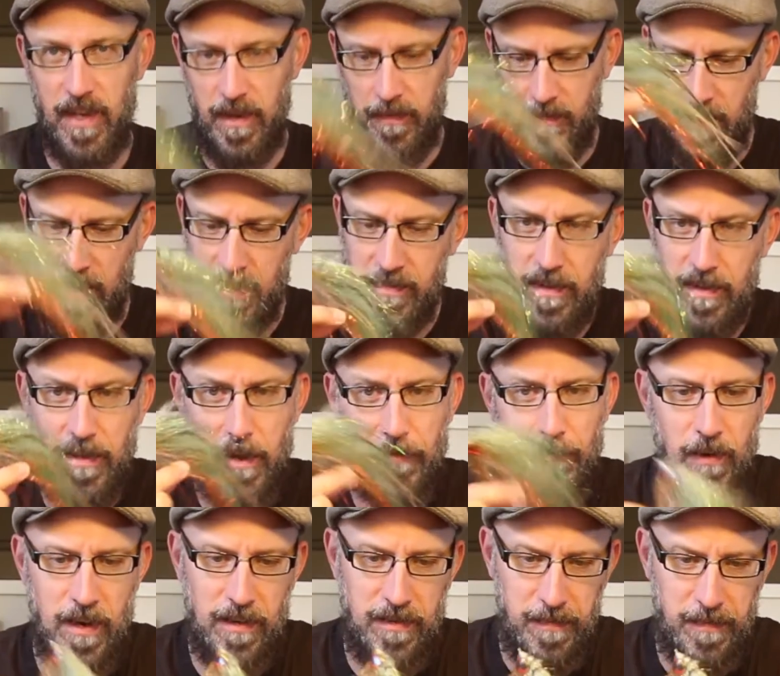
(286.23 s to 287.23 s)
Yeah, it's the
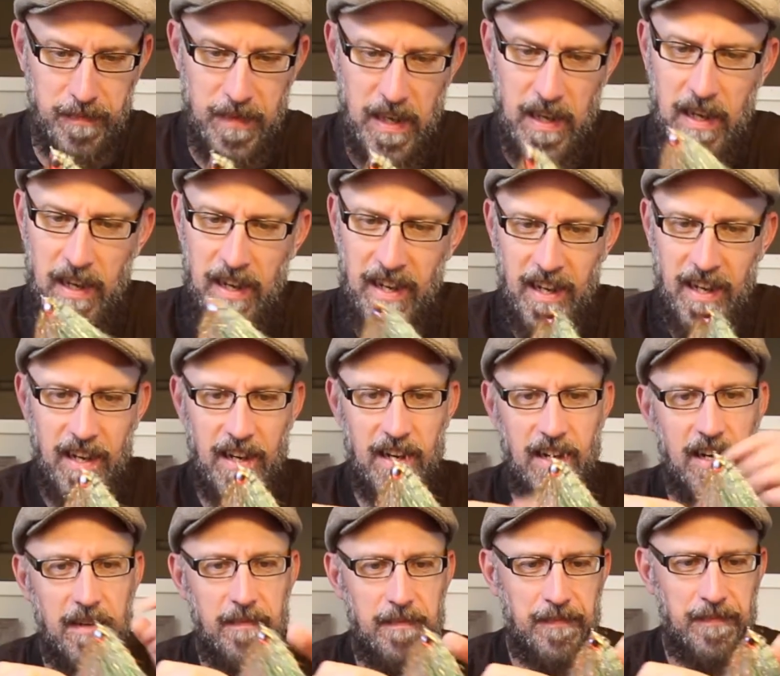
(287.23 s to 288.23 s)
Teef Grillz.
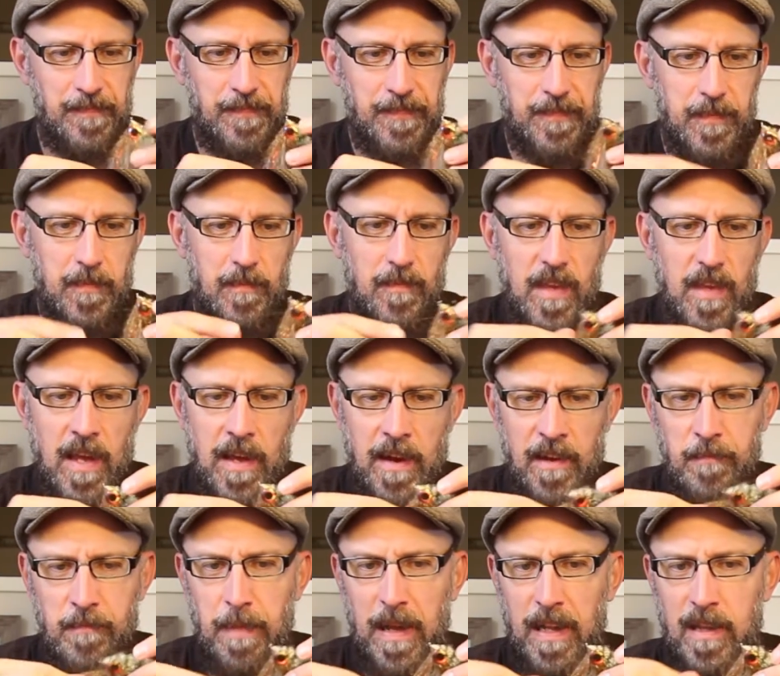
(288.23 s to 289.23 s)
And
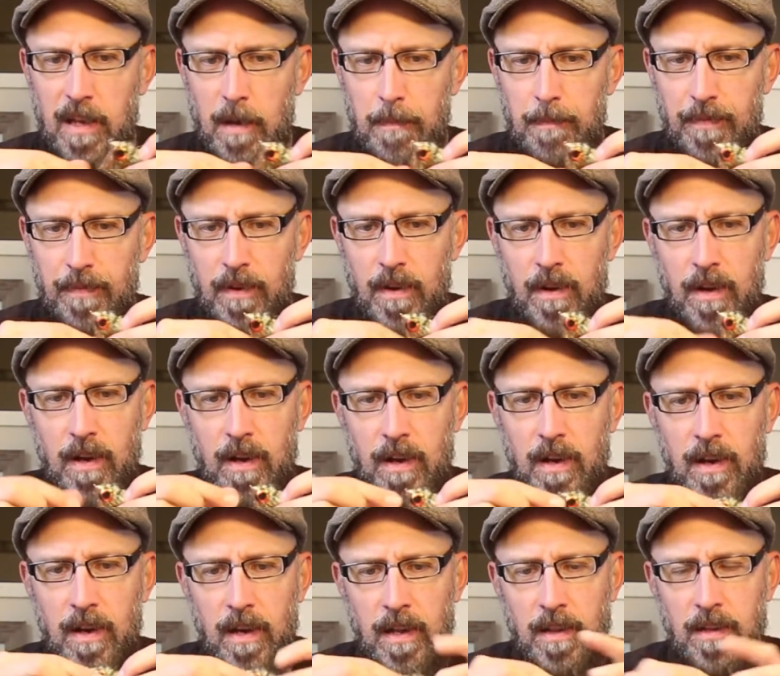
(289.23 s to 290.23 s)
it's built up
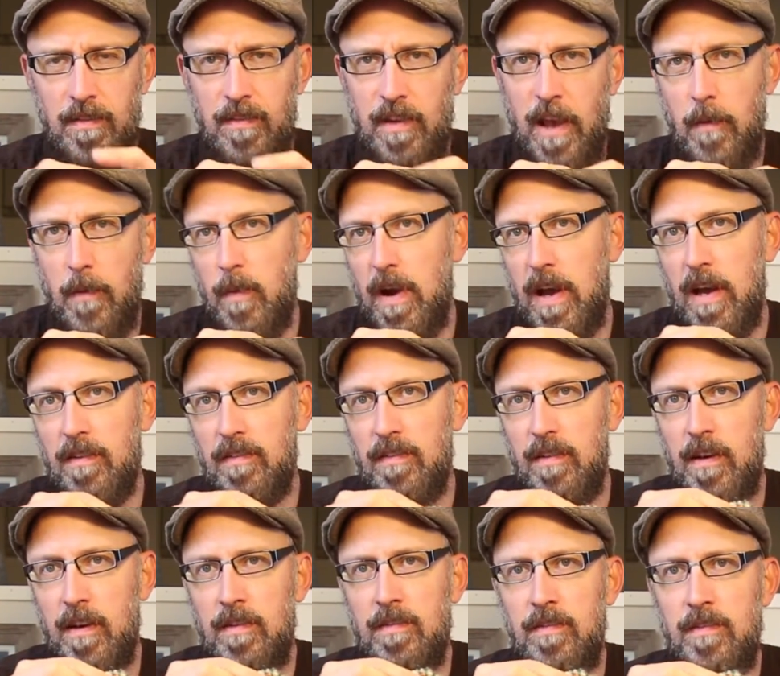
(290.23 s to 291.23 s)
in the same way
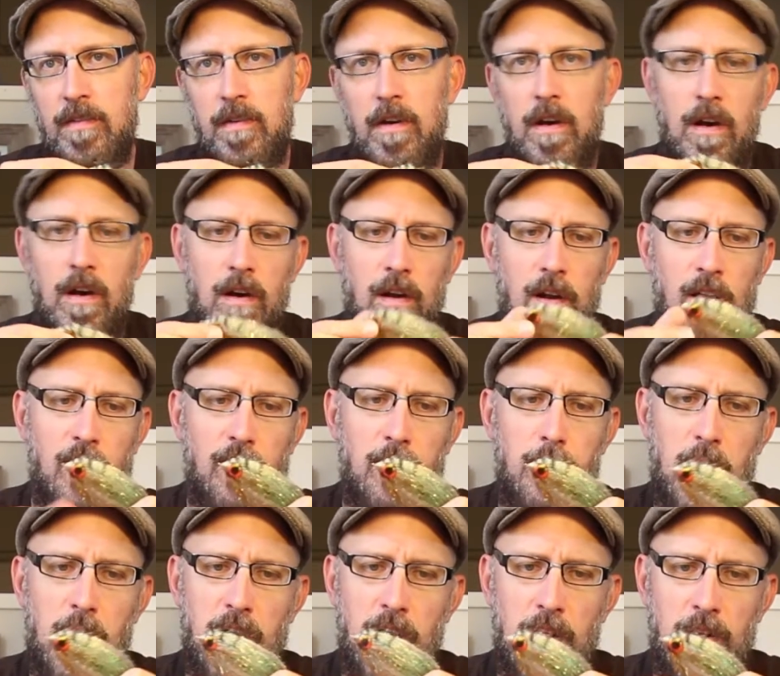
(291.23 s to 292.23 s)
as a lot
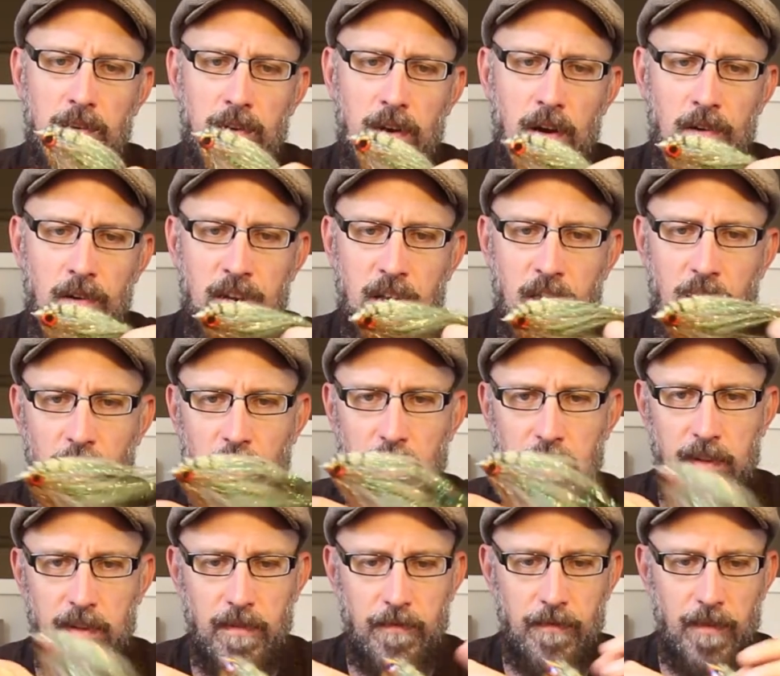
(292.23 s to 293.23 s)
of my other
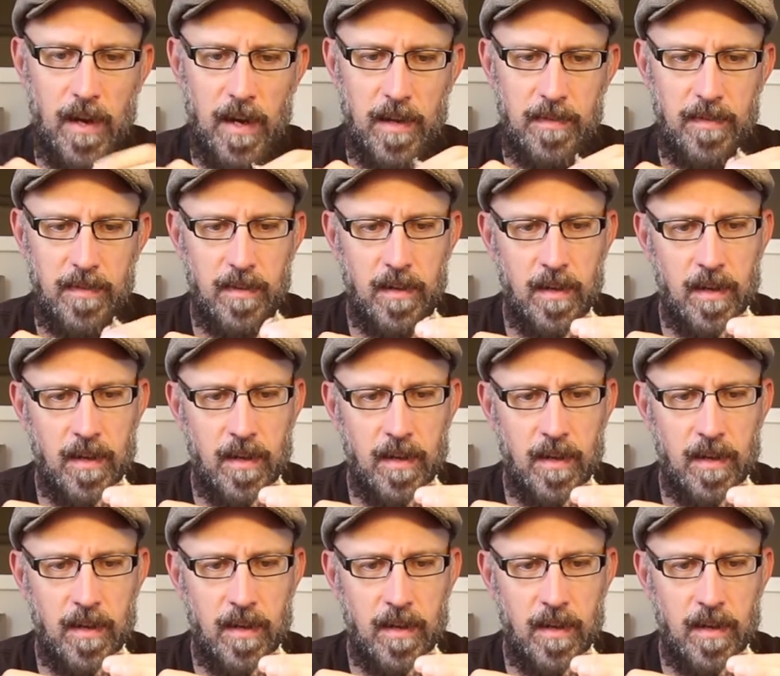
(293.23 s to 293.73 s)
articulated flies.